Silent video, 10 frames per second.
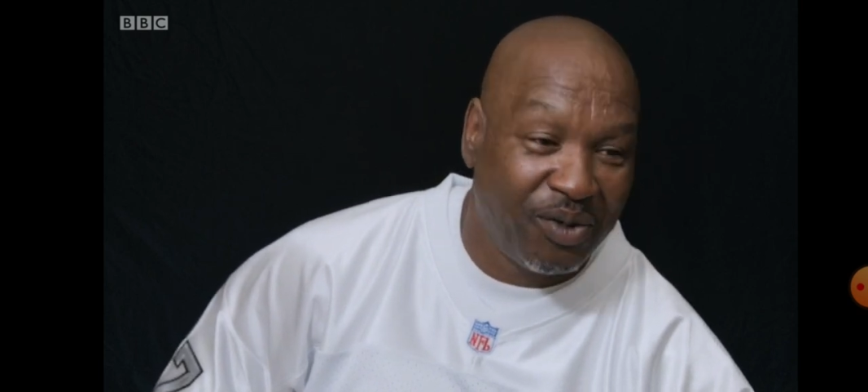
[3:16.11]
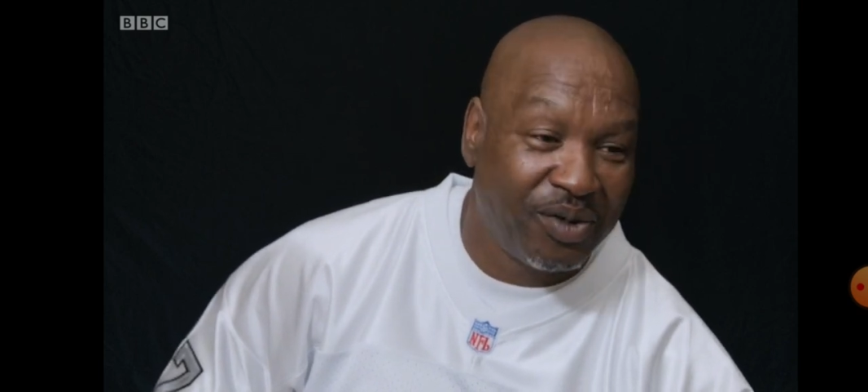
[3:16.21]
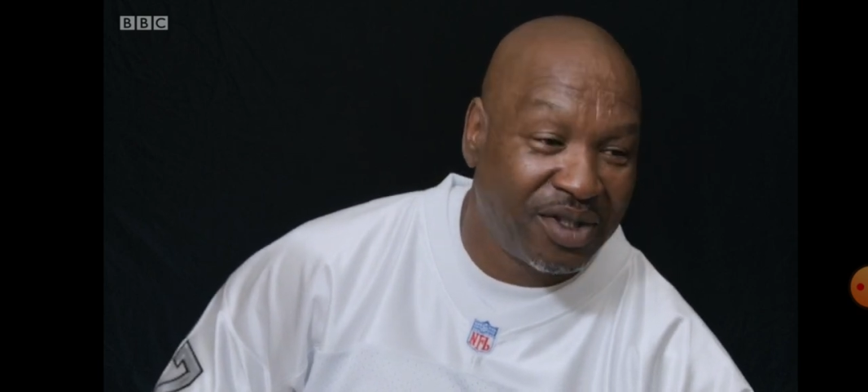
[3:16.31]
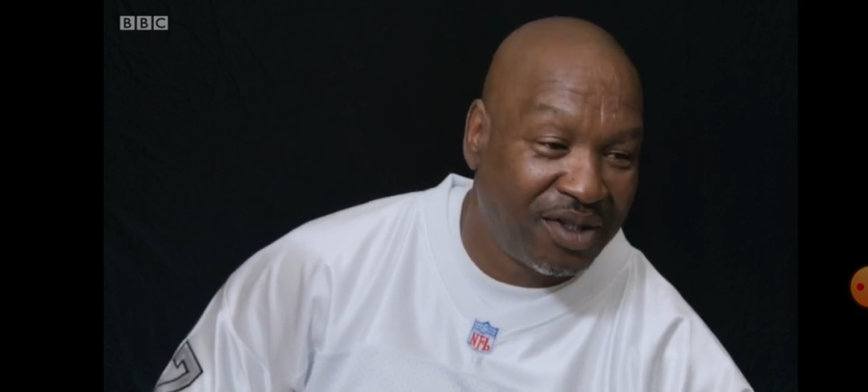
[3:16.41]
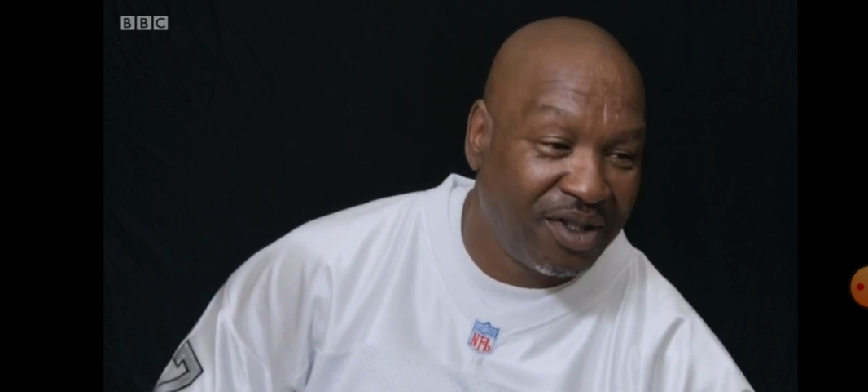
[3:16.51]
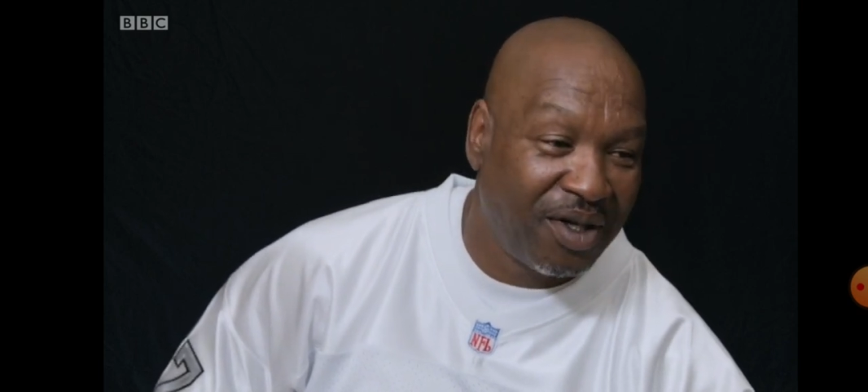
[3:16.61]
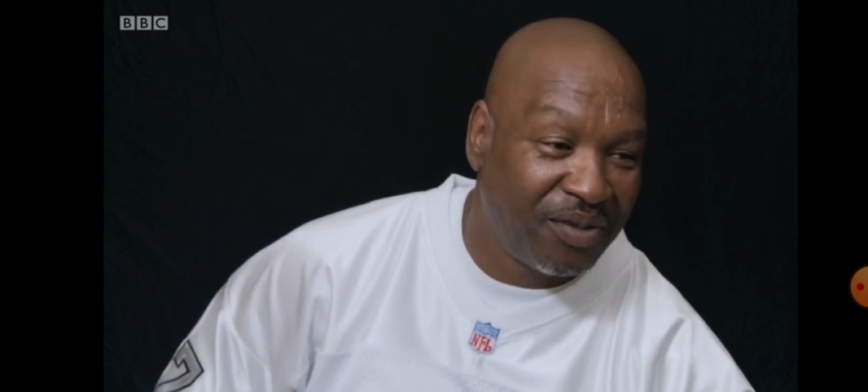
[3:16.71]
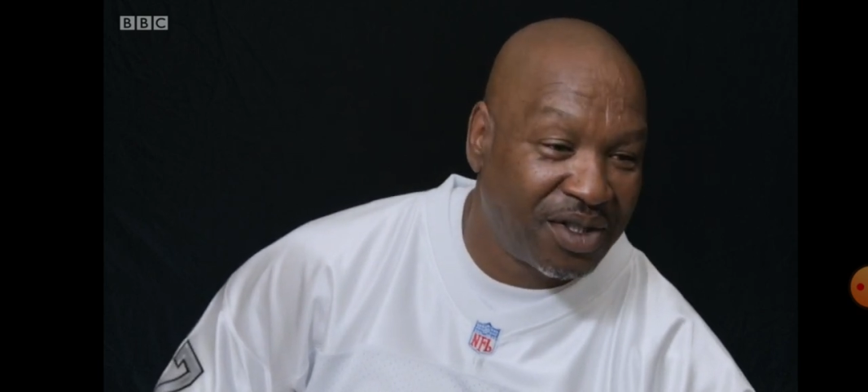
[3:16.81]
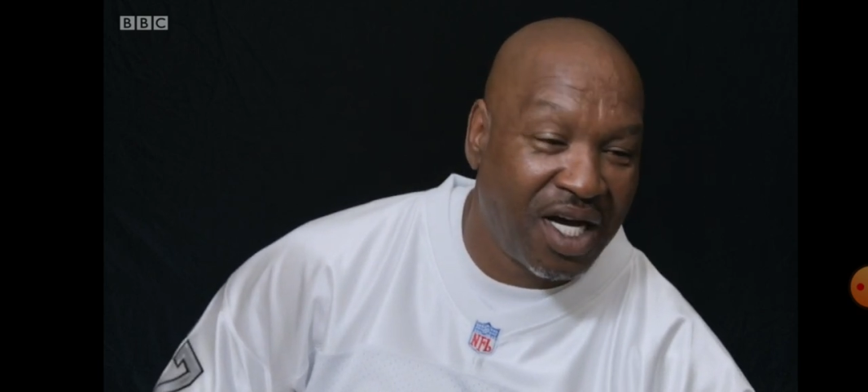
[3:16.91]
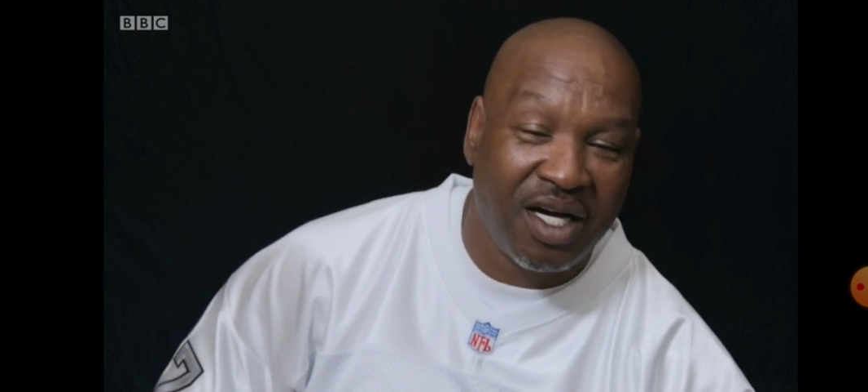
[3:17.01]
people was
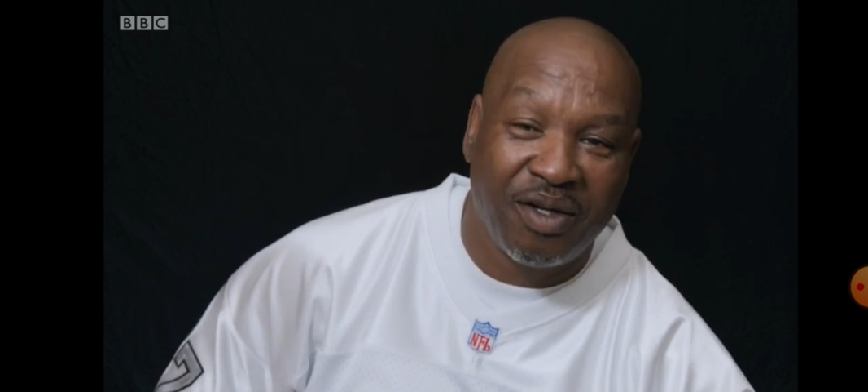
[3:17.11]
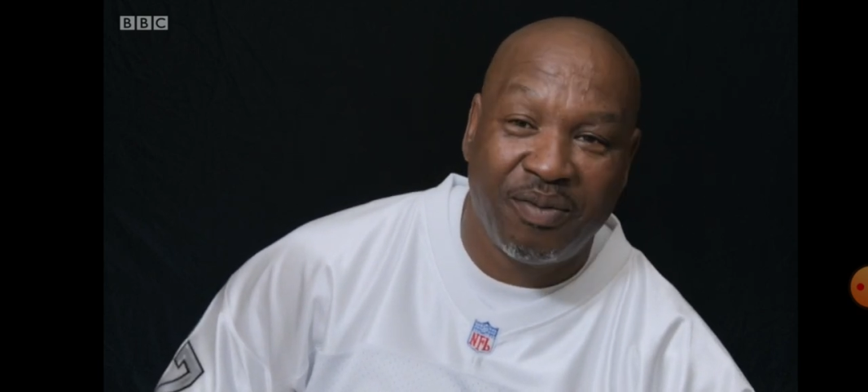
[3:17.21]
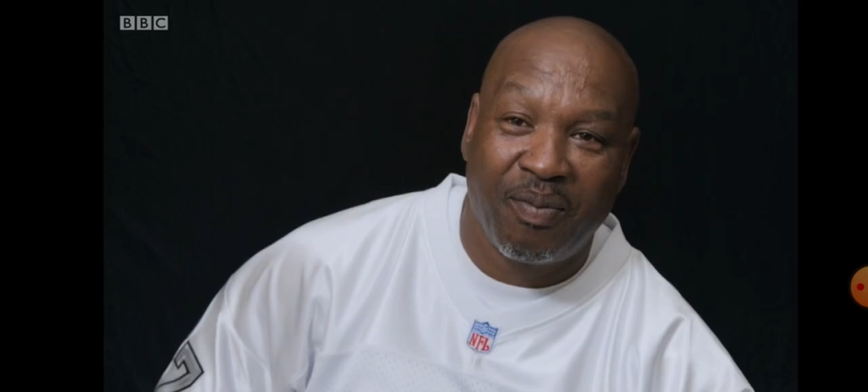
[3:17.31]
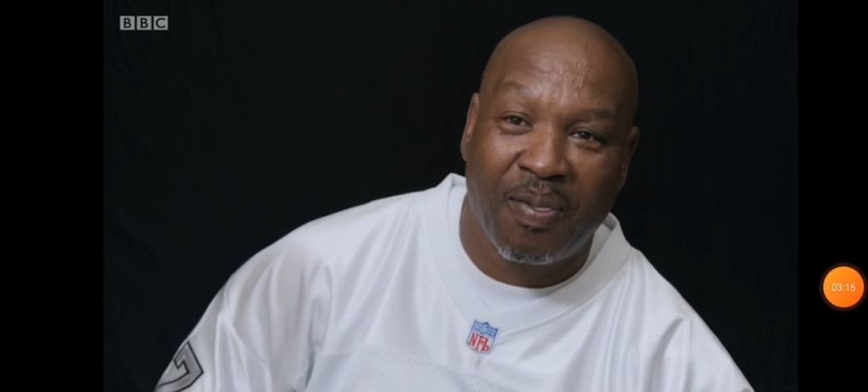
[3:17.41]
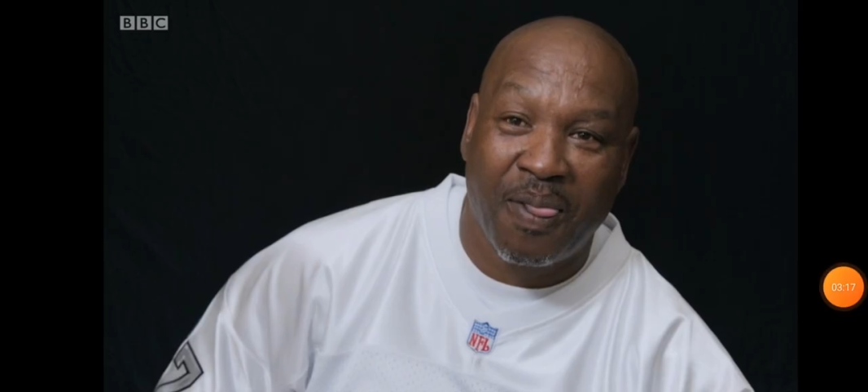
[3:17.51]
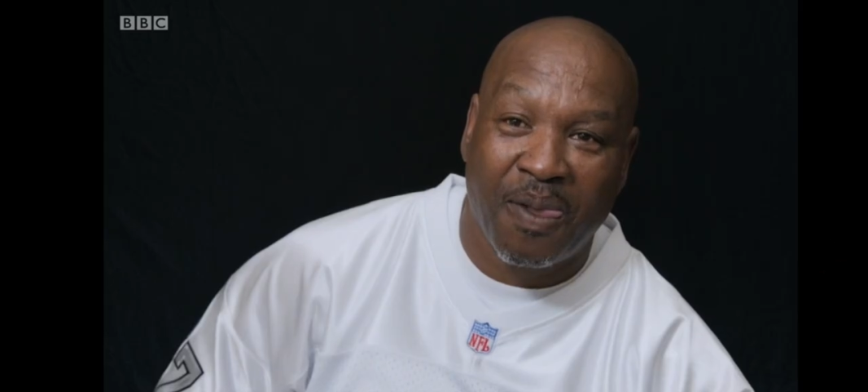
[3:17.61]
they was calm.